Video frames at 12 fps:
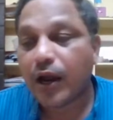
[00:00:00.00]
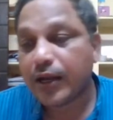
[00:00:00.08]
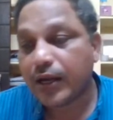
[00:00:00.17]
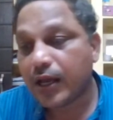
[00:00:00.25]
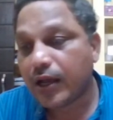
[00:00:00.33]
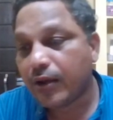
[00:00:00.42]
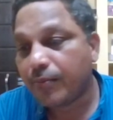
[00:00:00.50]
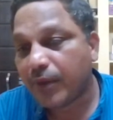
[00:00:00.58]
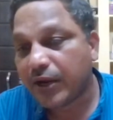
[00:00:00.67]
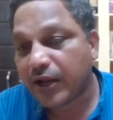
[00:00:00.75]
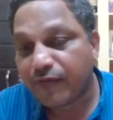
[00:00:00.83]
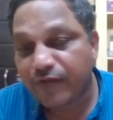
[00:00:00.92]
And
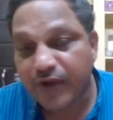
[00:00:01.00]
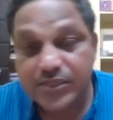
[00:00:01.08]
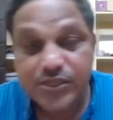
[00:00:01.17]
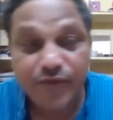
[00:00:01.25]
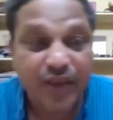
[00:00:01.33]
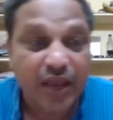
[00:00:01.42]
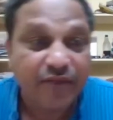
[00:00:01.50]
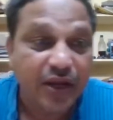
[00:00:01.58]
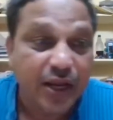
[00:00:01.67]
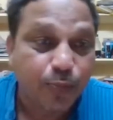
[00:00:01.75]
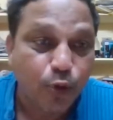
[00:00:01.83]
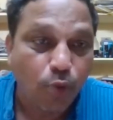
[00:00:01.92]
my dear friends, if you have
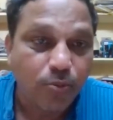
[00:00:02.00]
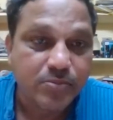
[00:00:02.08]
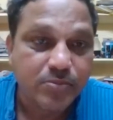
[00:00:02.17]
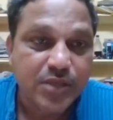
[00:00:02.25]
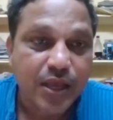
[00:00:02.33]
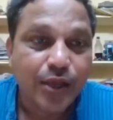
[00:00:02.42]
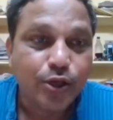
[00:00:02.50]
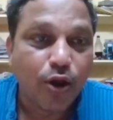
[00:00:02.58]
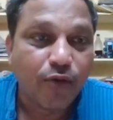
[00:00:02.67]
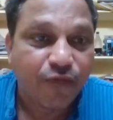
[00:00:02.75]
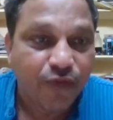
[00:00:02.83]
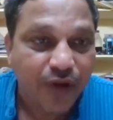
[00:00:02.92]
any problems,
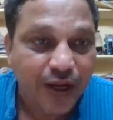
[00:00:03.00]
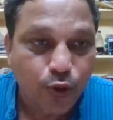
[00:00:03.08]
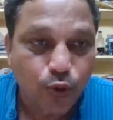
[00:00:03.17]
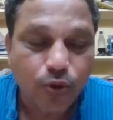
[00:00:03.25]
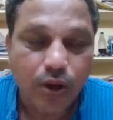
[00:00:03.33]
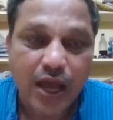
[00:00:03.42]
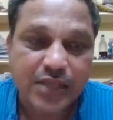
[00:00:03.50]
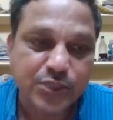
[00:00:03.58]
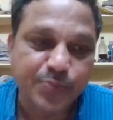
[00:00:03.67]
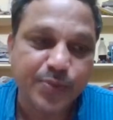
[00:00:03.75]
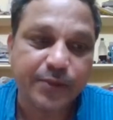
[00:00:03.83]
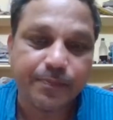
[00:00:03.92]
you're free to
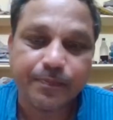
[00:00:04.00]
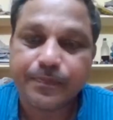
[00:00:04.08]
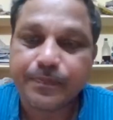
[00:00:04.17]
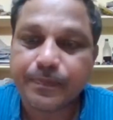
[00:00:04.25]
ask me.